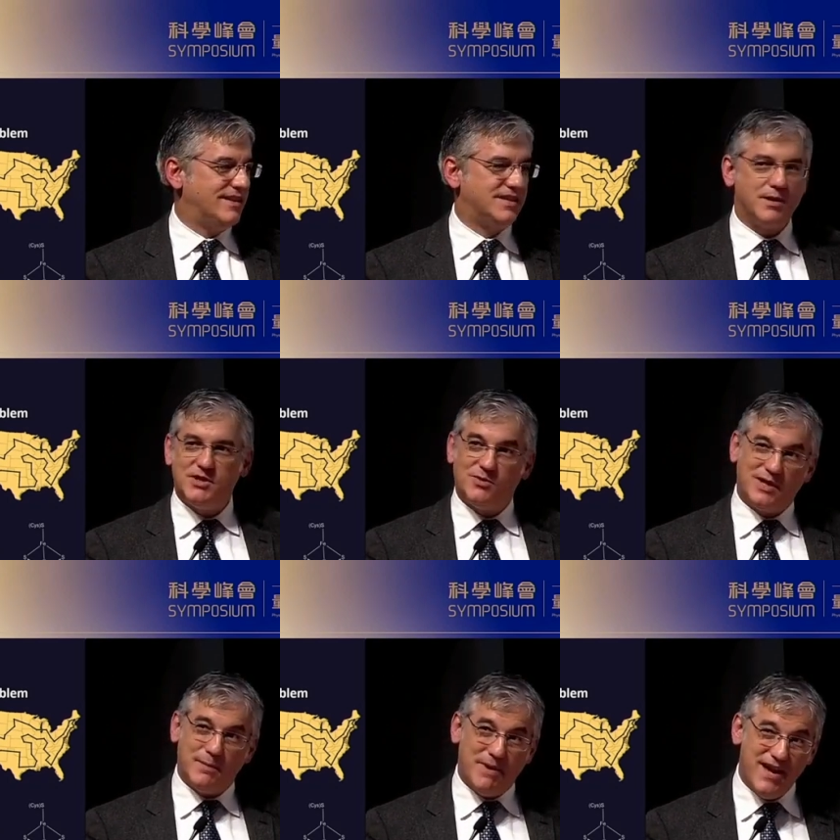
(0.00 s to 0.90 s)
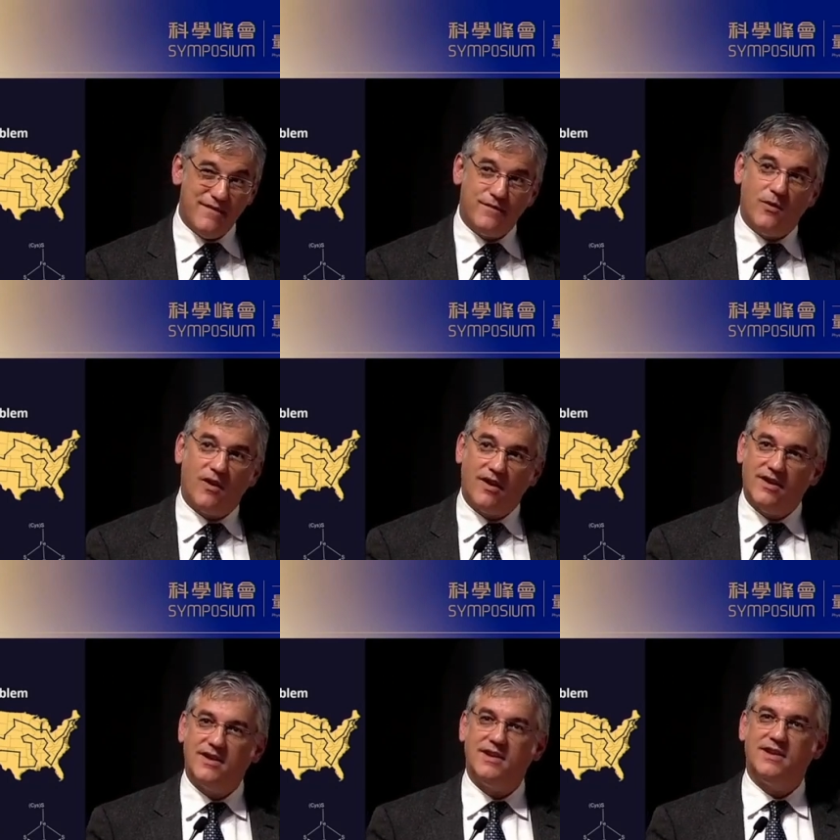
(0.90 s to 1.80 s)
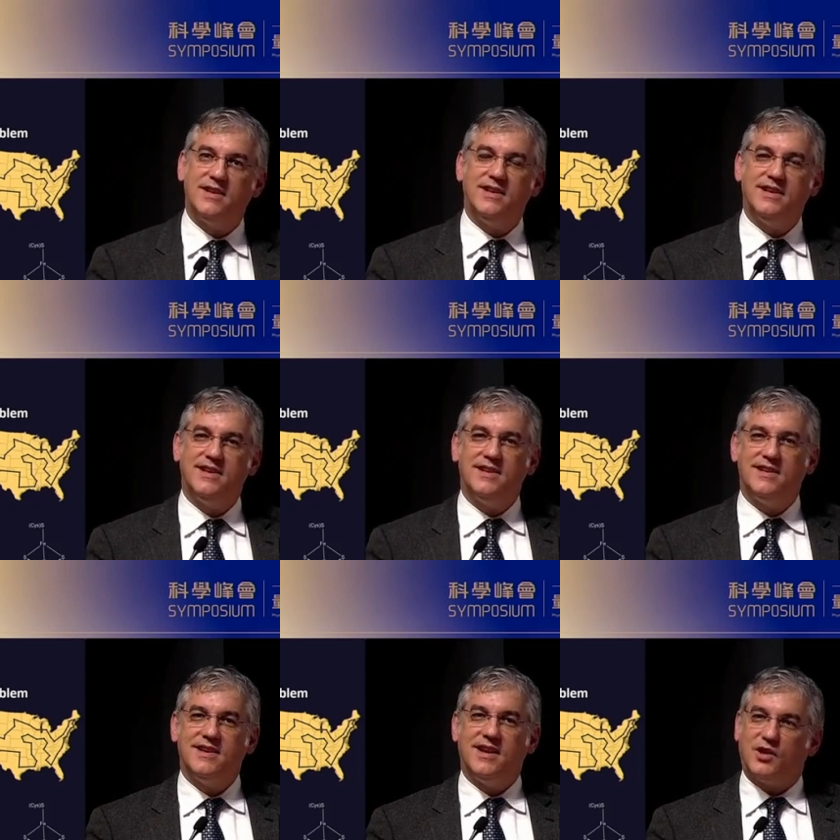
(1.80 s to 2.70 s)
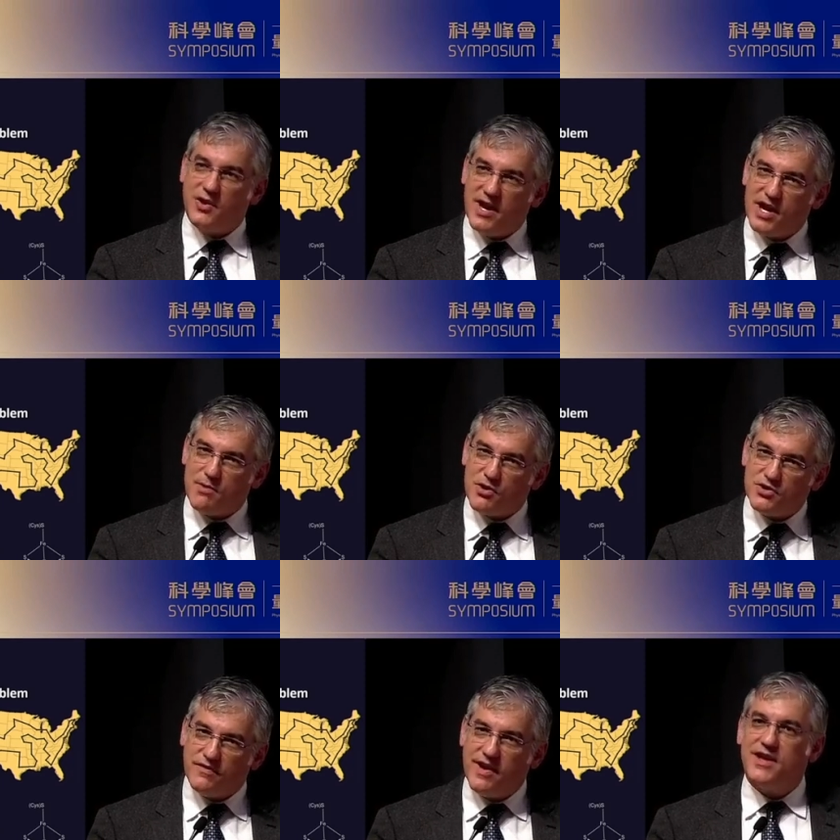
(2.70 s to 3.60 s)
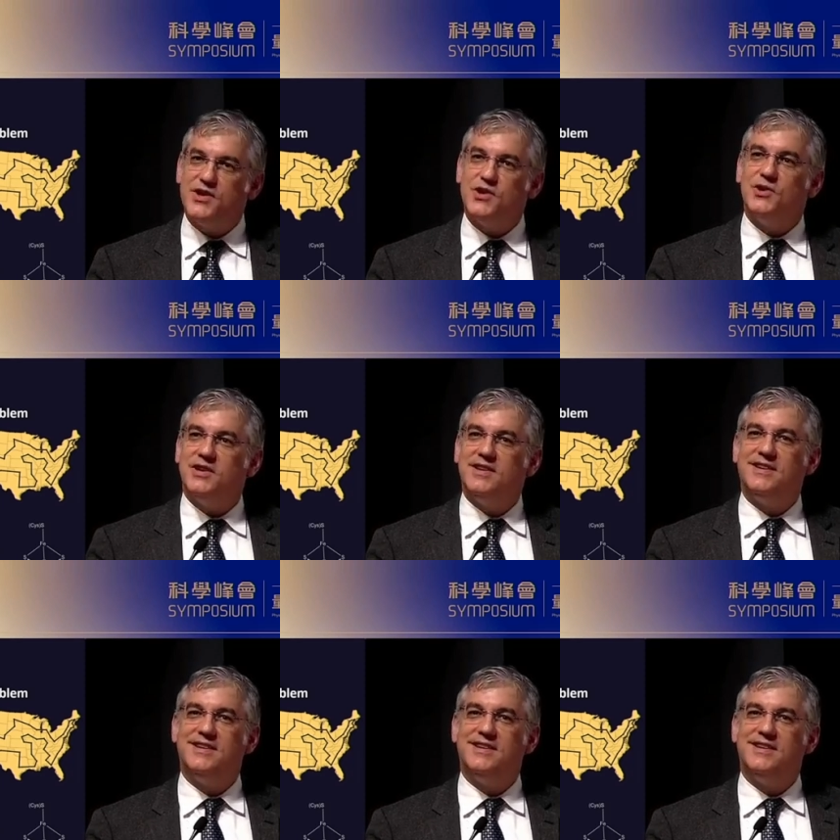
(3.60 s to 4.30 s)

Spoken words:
that somebody's willing to pay for, it'll create commercial value.